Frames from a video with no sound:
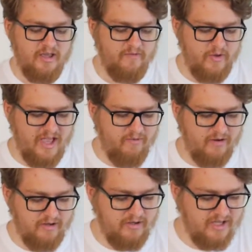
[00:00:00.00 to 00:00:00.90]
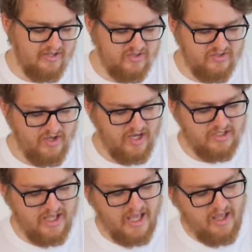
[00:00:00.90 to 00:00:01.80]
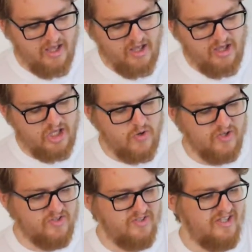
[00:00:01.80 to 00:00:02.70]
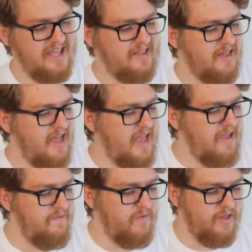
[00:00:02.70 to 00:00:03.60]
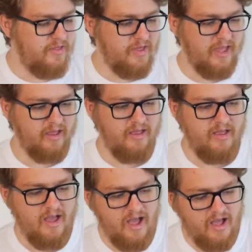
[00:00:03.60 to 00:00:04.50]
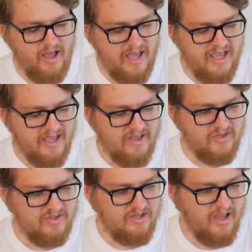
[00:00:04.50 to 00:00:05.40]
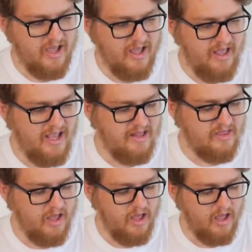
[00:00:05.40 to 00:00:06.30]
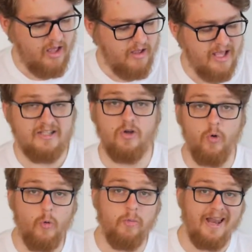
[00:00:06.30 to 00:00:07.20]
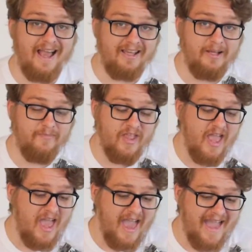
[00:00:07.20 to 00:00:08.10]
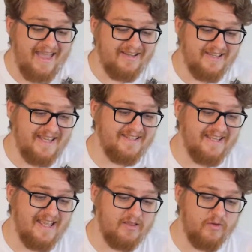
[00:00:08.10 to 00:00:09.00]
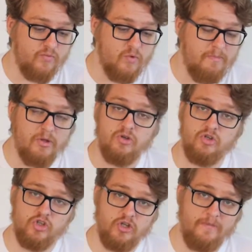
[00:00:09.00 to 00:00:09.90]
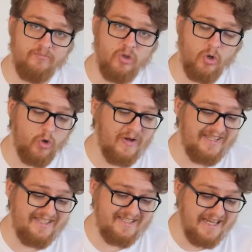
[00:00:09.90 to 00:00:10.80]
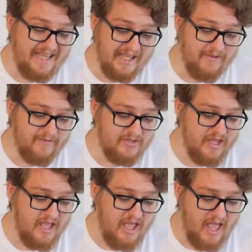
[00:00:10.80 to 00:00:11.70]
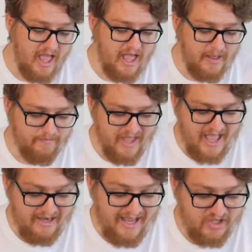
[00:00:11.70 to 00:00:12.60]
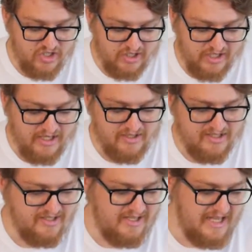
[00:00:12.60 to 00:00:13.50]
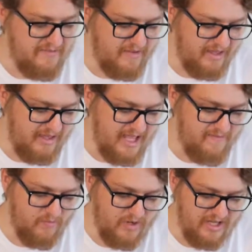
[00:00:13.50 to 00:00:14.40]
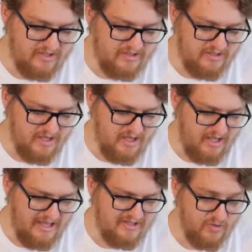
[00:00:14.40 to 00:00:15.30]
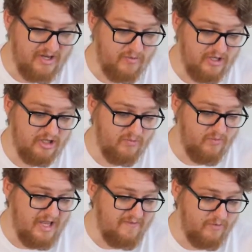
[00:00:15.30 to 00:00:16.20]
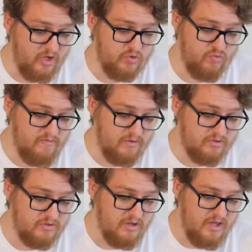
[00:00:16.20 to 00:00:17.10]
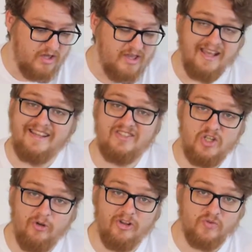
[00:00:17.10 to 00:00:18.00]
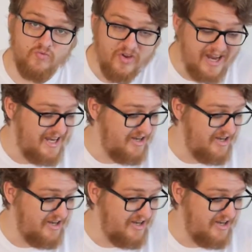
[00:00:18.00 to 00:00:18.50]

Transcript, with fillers: if we have a little look inside here, you can see that everything uh, is either is all black and is either ribboned or is sleeved. Um, and actually, the sleeving, even when it's uh, eh, sorry, when even when it's ribboned, still looks really